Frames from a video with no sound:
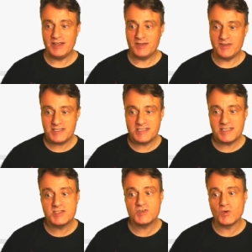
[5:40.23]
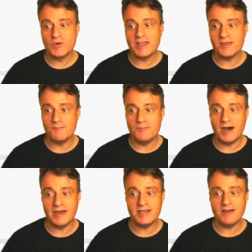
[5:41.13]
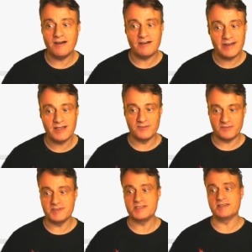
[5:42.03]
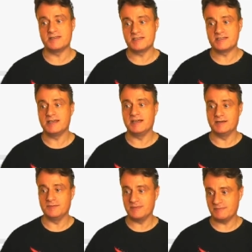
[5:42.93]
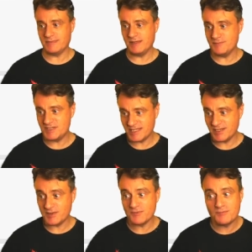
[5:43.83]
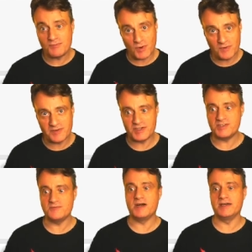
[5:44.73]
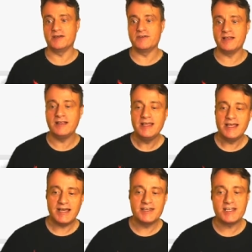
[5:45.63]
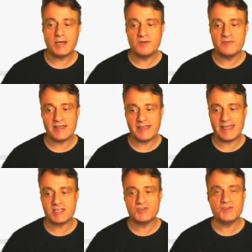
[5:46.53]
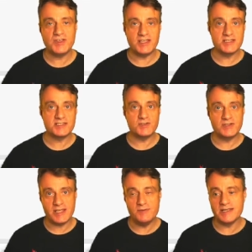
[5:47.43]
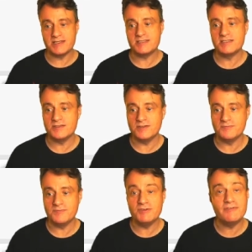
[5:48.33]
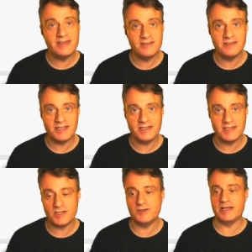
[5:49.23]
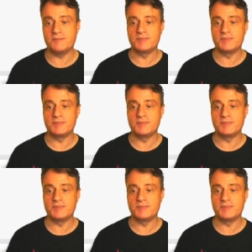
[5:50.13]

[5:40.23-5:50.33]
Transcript: this is installing MineRL, for instance, um, in particular the proper version of MineRL and a couple of extra things to enable it to be rendered in Colab.